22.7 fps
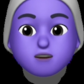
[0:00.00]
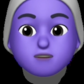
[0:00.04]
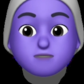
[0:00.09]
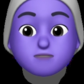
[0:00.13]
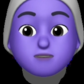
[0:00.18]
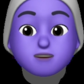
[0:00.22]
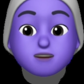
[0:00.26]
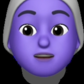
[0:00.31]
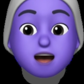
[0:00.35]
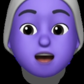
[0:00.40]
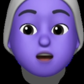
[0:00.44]

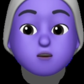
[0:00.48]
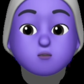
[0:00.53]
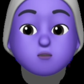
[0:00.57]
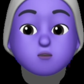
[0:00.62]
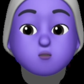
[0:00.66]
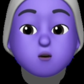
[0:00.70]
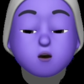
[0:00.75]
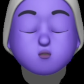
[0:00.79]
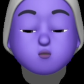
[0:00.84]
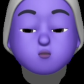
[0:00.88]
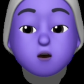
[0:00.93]
For now, we
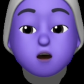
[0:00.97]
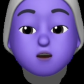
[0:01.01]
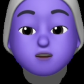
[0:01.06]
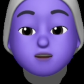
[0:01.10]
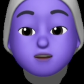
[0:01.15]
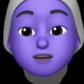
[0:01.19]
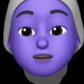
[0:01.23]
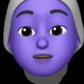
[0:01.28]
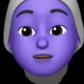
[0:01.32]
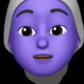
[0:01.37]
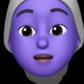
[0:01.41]
won't
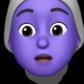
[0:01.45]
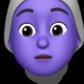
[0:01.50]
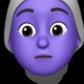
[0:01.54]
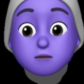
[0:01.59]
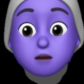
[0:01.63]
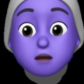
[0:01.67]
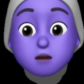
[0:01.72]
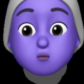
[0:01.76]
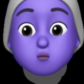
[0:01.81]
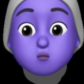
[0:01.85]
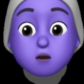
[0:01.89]
worry
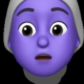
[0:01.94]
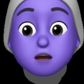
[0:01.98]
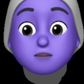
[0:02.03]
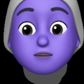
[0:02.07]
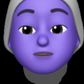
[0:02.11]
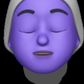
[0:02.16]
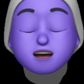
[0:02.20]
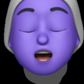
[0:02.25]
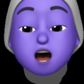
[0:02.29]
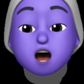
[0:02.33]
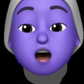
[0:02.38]
about where
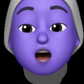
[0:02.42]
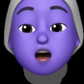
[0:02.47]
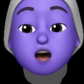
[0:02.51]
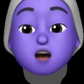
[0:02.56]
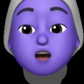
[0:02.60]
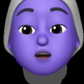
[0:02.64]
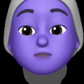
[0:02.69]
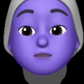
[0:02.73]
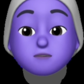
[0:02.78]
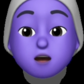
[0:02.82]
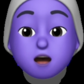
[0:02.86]
the
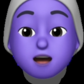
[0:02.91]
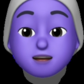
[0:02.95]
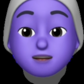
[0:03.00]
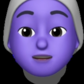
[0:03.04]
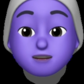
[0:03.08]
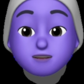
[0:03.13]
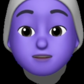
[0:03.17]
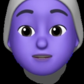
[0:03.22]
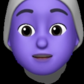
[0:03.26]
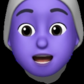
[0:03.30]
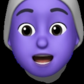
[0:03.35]
R
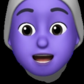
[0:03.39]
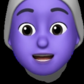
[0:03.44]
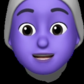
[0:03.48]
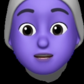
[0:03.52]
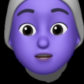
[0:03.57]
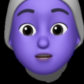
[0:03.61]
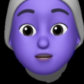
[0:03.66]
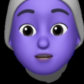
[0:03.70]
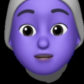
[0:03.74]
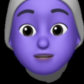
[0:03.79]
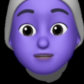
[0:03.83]
minus
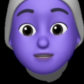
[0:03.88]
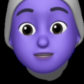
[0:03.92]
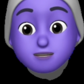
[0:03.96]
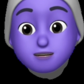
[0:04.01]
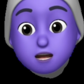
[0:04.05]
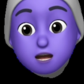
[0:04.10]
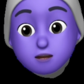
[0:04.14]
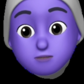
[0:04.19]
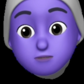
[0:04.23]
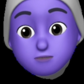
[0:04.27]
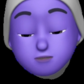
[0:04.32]
anion
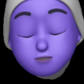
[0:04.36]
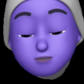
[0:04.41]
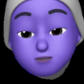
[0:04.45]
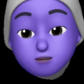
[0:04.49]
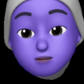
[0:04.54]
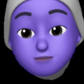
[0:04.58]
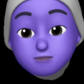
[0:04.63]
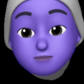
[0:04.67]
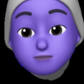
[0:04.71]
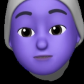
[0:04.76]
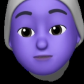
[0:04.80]
comes
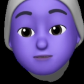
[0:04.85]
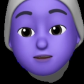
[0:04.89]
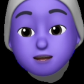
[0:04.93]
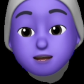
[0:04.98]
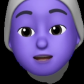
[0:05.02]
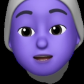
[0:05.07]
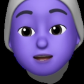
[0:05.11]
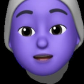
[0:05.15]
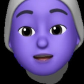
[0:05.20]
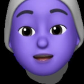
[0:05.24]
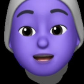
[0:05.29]
from.
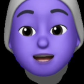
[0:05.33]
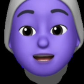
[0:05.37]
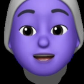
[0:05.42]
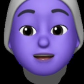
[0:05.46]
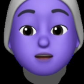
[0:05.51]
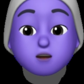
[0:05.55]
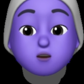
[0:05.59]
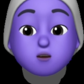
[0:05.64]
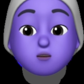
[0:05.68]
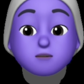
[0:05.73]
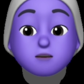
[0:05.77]

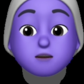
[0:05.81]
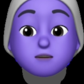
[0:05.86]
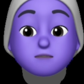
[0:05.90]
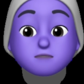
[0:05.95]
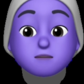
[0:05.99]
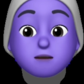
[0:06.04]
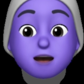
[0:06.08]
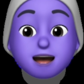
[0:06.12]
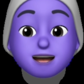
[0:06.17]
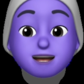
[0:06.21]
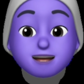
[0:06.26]
It could be
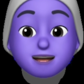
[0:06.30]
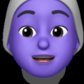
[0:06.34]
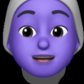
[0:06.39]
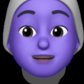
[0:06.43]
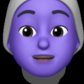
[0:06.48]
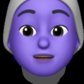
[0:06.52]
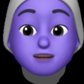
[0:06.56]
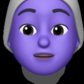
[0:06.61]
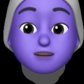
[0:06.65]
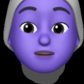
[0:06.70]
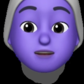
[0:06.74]
many
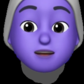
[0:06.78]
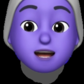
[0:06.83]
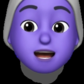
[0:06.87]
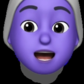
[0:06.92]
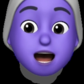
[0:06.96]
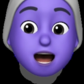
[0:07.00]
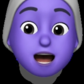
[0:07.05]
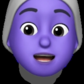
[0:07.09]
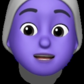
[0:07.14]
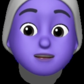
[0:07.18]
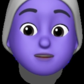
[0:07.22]
that
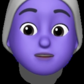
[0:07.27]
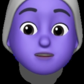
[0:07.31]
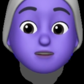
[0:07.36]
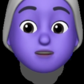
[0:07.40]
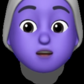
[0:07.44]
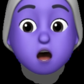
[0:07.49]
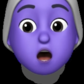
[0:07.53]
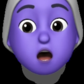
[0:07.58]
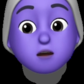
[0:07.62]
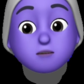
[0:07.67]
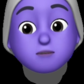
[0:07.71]
add to
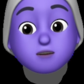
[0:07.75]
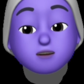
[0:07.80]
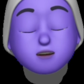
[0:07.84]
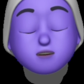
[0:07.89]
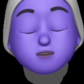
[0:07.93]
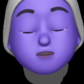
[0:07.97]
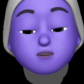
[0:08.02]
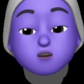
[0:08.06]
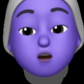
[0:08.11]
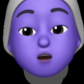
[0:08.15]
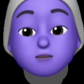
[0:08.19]

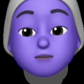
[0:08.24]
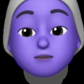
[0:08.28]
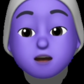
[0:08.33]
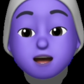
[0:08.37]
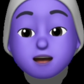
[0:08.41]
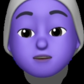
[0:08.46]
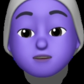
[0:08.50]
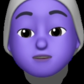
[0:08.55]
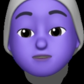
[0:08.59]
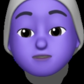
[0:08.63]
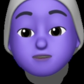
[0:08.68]
carbonyl
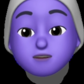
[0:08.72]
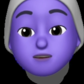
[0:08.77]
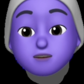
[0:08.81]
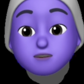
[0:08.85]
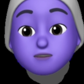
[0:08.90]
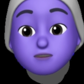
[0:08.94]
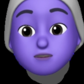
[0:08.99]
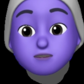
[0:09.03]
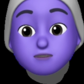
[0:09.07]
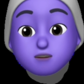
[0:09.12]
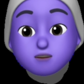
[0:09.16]
compounds
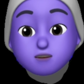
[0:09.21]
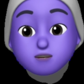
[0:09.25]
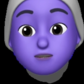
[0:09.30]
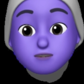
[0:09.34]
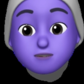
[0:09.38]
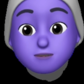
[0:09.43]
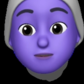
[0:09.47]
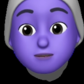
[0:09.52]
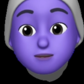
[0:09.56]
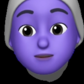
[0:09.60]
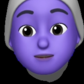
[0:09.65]

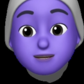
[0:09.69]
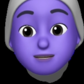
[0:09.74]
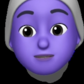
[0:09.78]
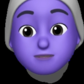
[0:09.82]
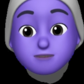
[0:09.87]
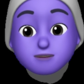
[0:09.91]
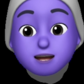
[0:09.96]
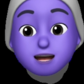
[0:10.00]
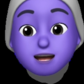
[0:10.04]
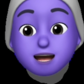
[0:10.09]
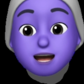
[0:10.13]
irreversibly
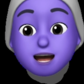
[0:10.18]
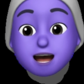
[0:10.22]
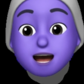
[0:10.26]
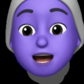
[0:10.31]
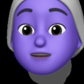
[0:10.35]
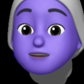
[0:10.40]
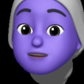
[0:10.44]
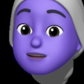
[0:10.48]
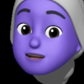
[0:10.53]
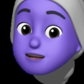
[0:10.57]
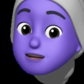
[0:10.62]

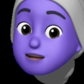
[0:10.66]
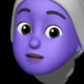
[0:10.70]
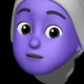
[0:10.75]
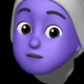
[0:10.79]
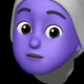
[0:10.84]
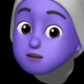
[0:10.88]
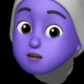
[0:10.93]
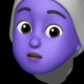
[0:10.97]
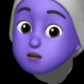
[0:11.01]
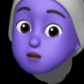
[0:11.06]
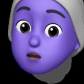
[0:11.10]
and there can
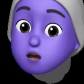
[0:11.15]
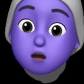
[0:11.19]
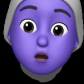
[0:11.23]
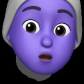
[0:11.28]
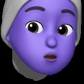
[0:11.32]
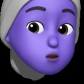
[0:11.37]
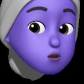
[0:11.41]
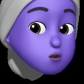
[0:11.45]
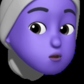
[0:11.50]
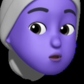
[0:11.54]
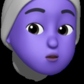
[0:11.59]
be
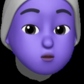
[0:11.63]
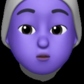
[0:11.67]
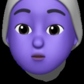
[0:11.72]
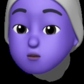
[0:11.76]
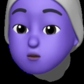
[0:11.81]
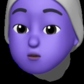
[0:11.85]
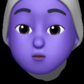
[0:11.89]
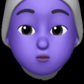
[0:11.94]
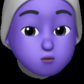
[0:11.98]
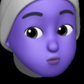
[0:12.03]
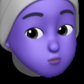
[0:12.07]

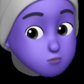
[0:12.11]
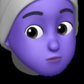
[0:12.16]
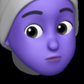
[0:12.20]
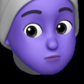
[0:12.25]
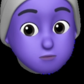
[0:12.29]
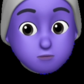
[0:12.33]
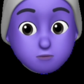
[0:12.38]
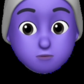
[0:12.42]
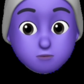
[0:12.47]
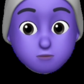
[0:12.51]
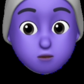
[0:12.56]
no
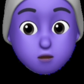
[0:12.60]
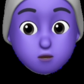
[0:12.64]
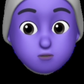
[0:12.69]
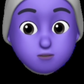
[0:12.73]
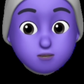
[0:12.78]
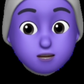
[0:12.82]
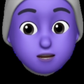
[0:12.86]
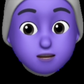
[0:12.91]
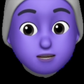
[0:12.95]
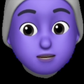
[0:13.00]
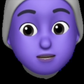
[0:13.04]

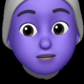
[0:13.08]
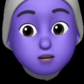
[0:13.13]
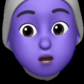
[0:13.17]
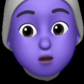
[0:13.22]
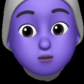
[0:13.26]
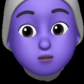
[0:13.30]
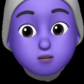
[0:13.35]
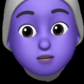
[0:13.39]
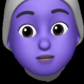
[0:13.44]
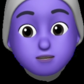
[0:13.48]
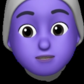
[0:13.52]
proton
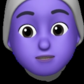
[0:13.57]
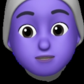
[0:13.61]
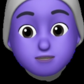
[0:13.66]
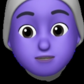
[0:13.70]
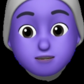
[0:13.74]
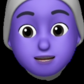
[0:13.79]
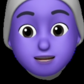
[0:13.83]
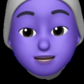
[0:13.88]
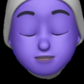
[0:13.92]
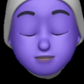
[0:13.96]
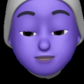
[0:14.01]
donors
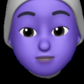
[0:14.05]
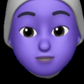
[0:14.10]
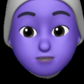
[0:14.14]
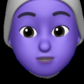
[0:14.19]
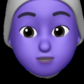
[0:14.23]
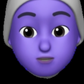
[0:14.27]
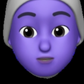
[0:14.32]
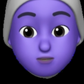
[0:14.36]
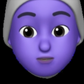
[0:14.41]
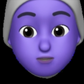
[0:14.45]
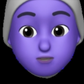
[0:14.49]
in the
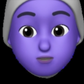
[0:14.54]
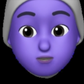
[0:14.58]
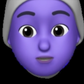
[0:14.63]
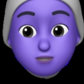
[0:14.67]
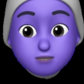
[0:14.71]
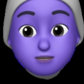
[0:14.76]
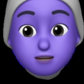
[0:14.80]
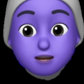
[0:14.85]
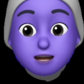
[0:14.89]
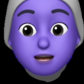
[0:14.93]
solution,